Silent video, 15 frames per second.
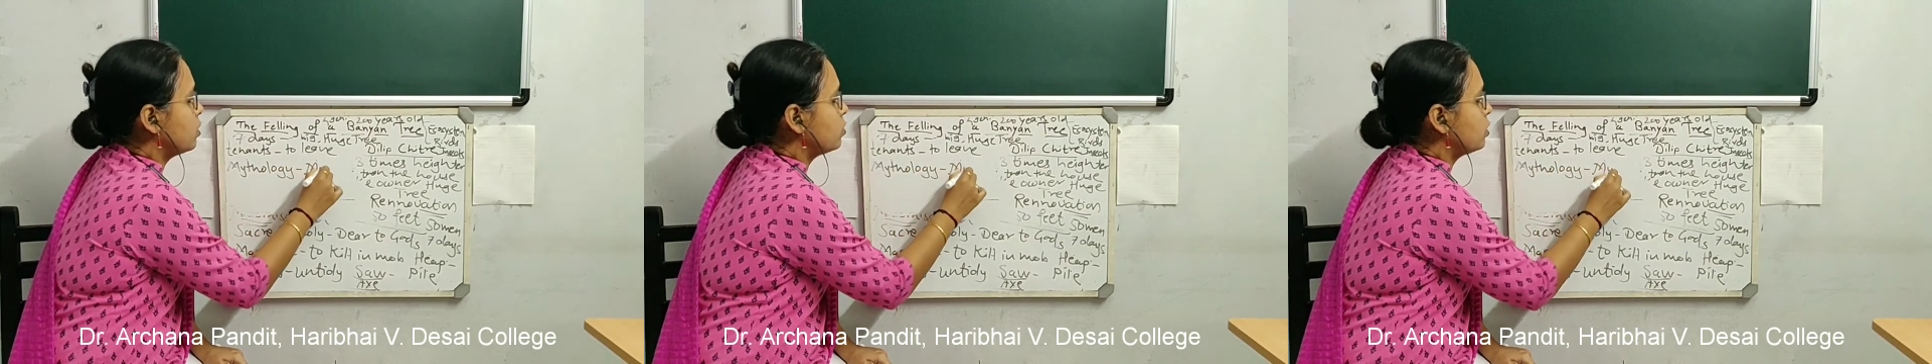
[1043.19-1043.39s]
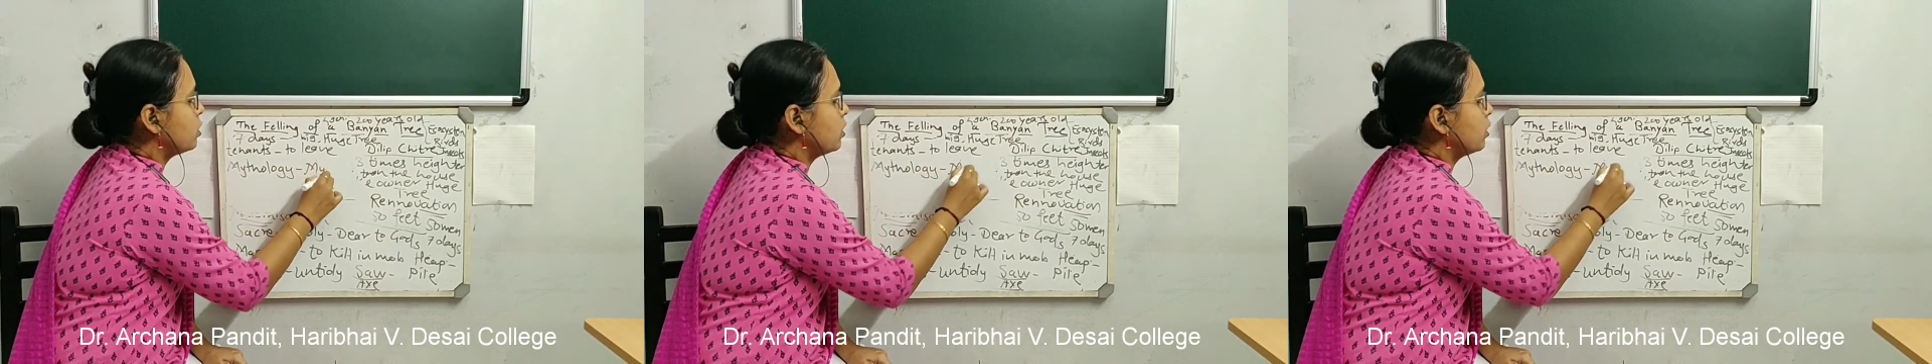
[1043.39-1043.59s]

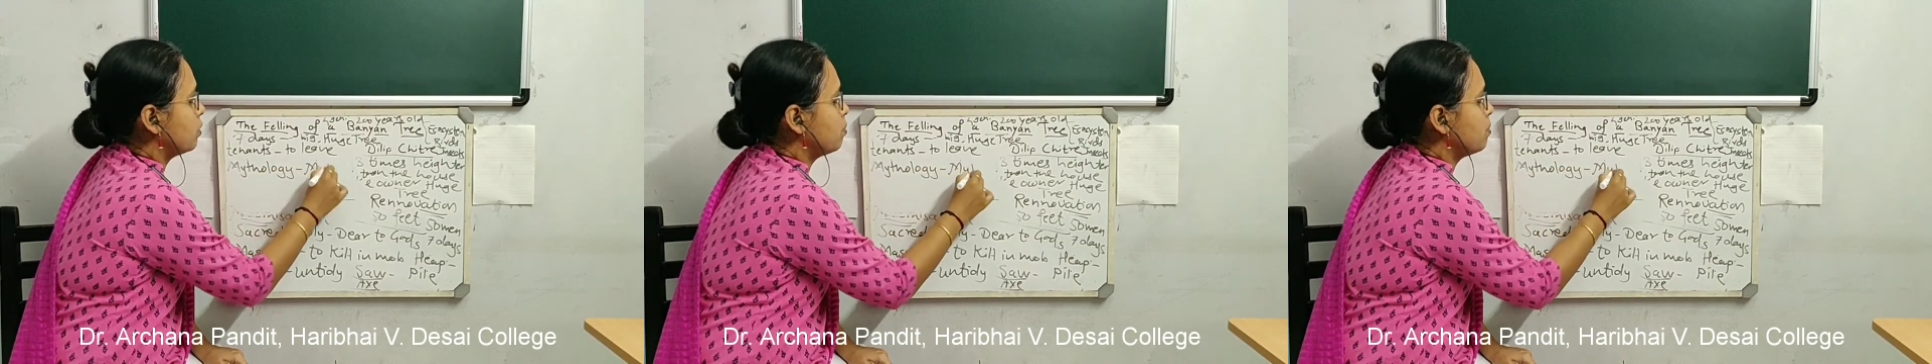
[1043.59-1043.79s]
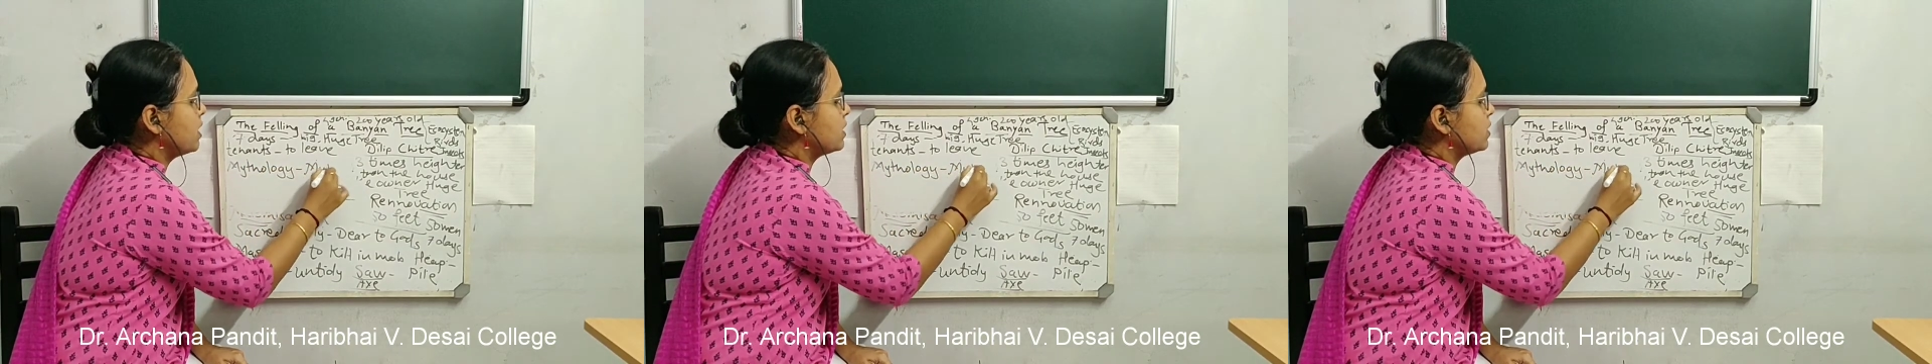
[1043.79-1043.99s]
What are
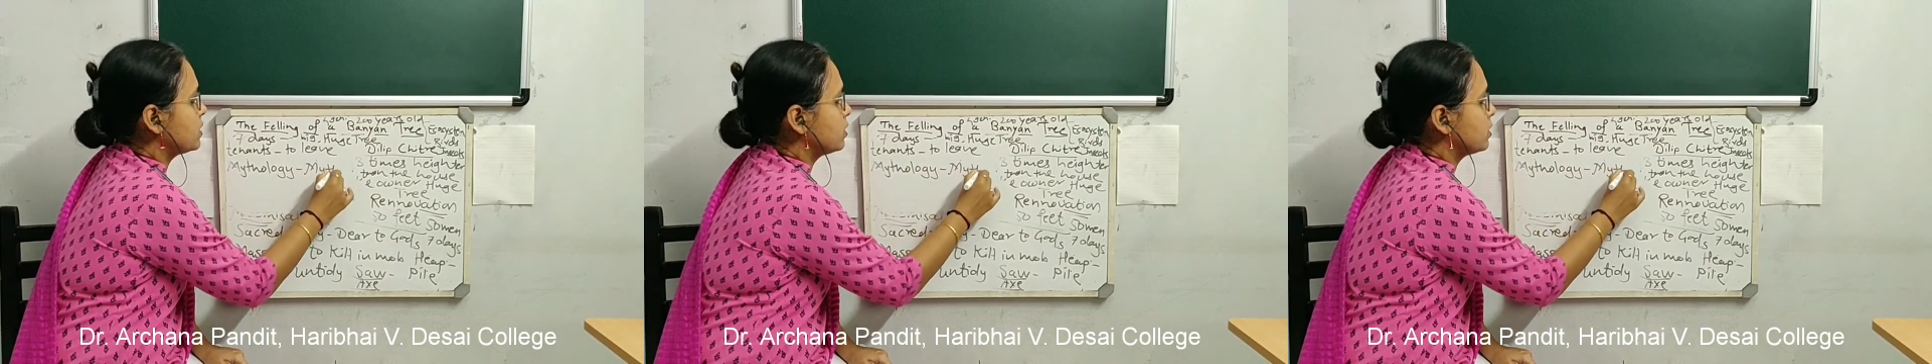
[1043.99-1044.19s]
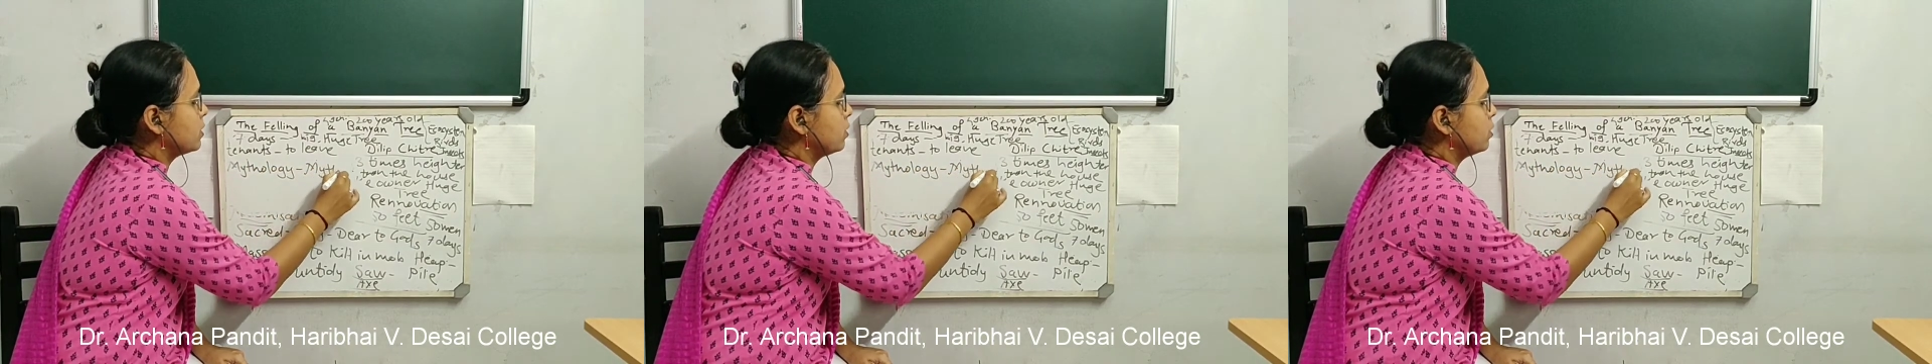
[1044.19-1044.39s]
myths?
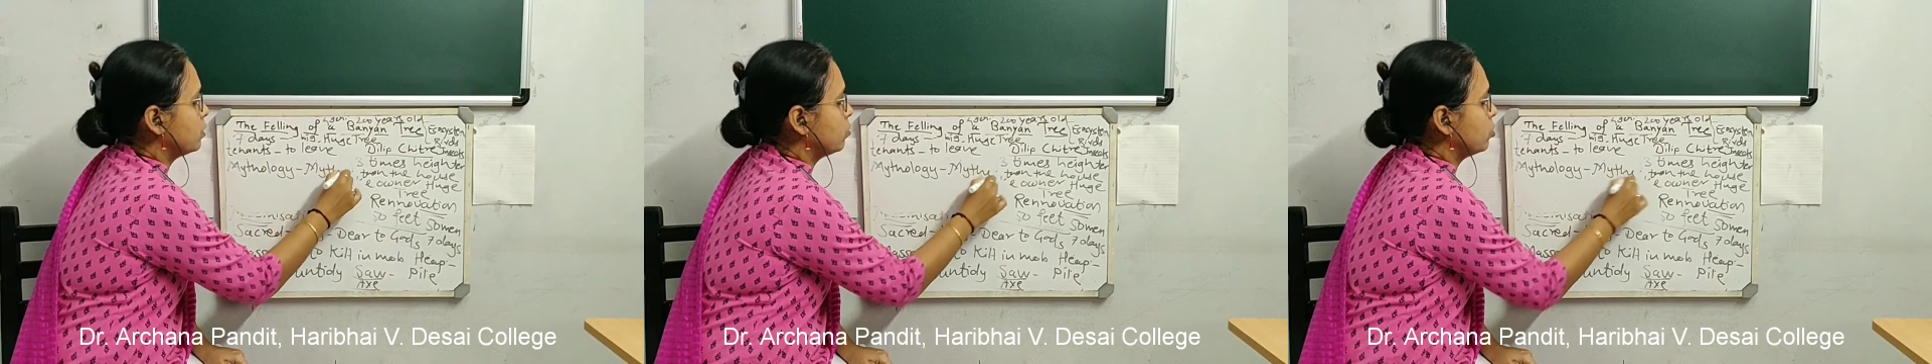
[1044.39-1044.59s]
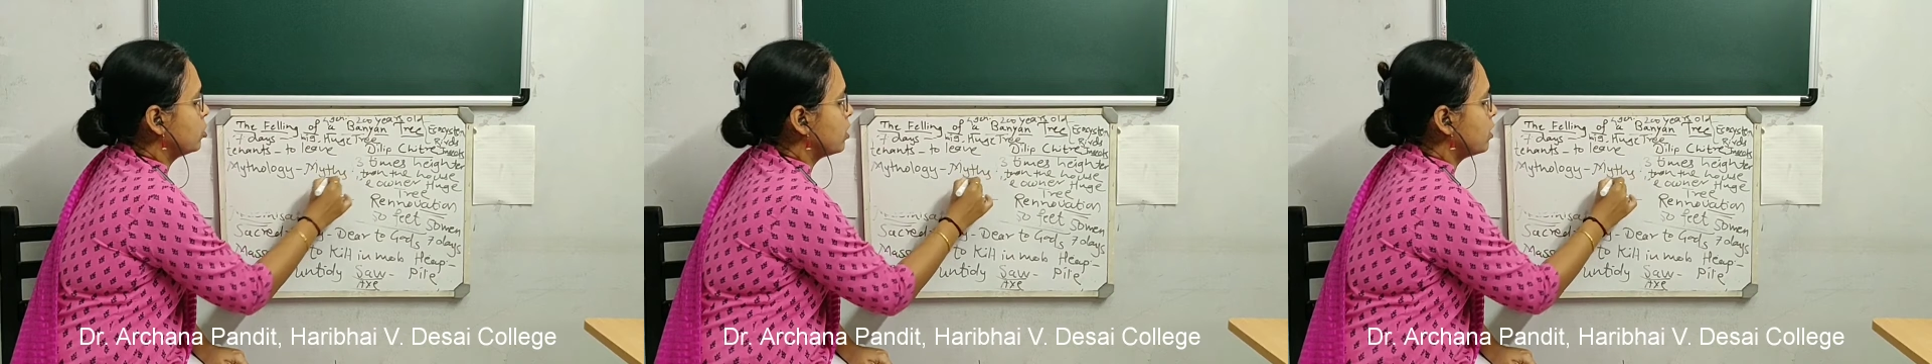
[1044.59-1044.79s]

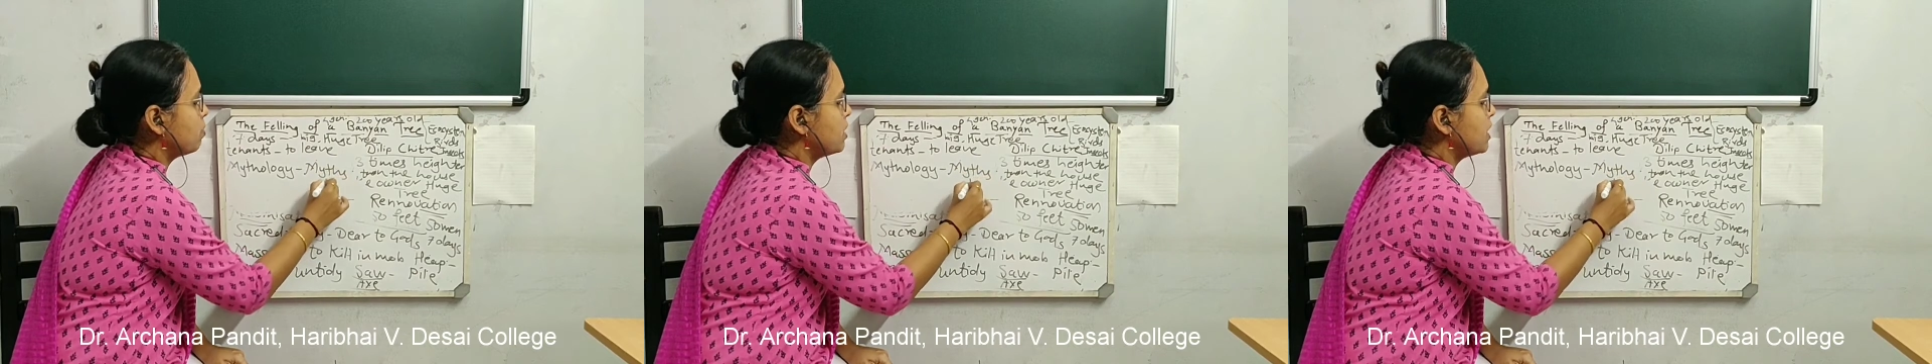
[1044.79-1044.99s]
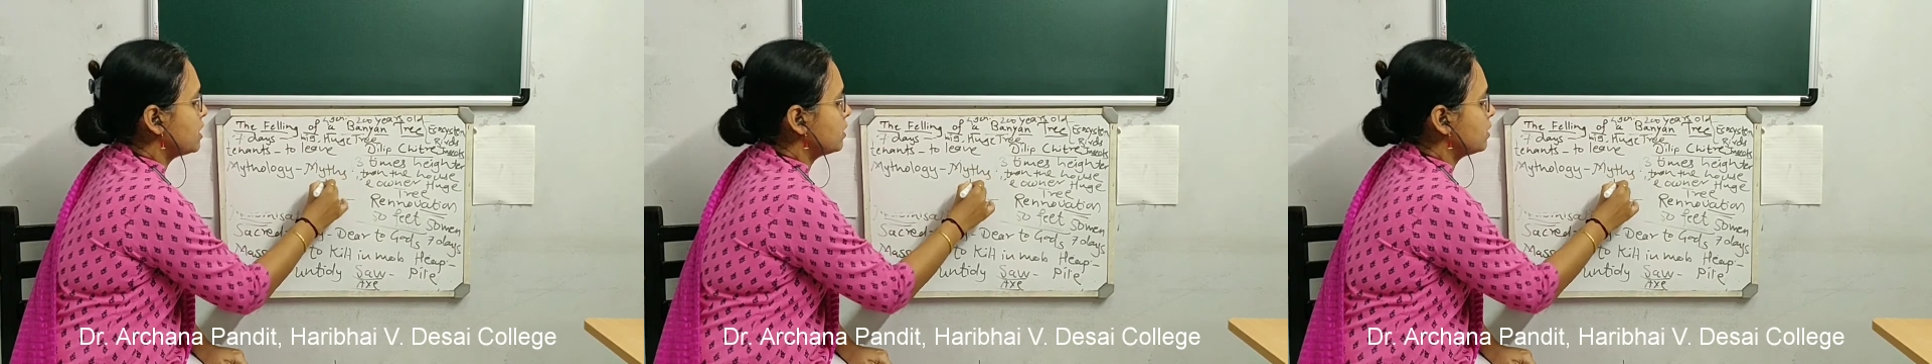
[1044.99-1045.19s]
Myths
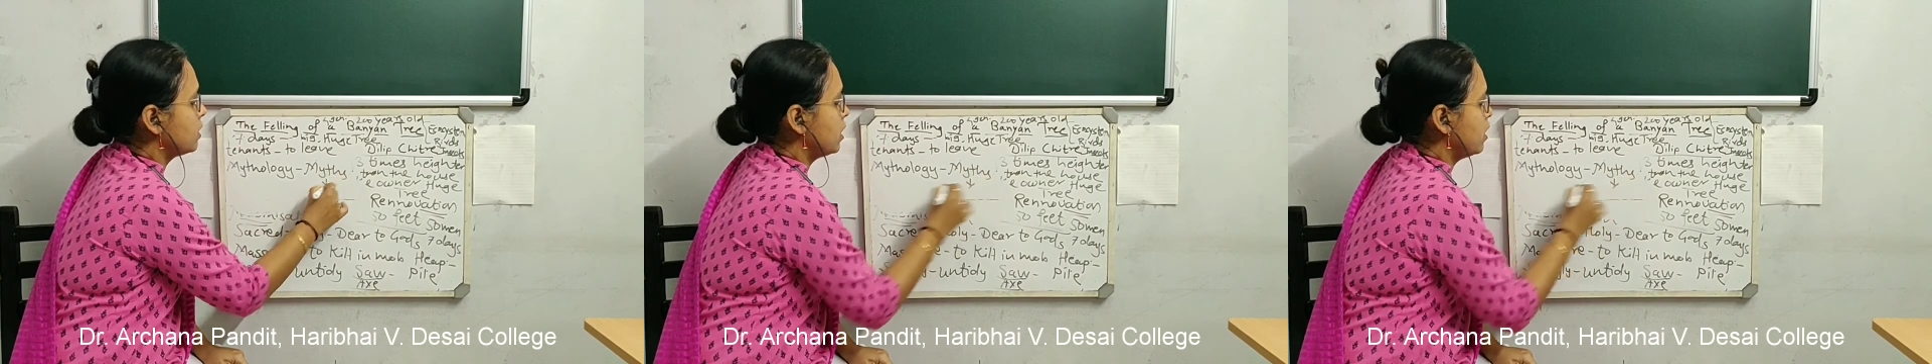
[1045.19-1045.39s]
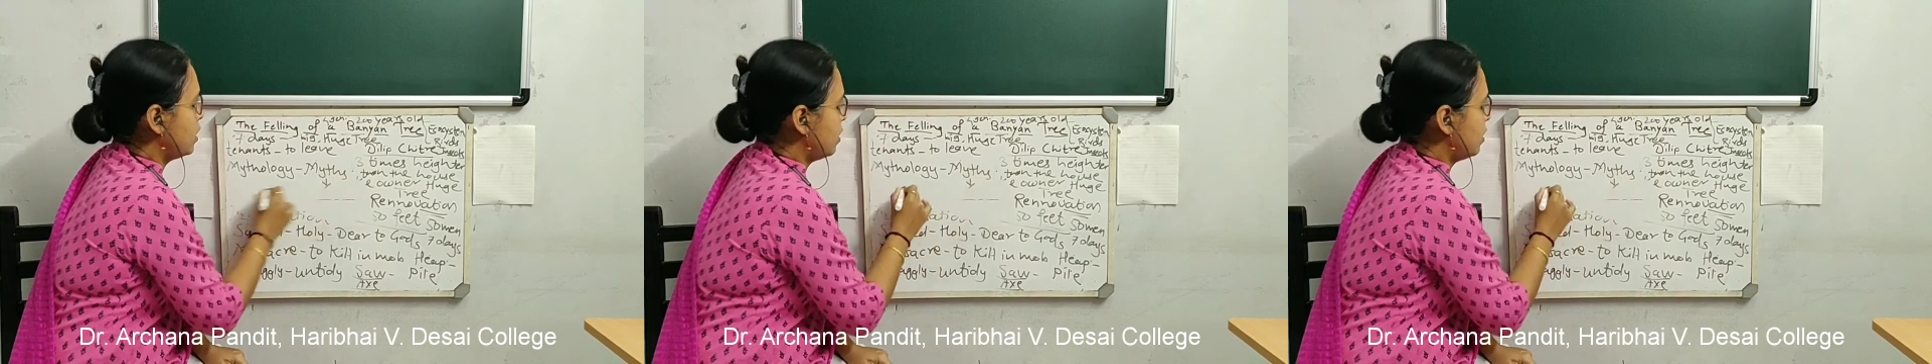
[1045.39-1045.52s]
are the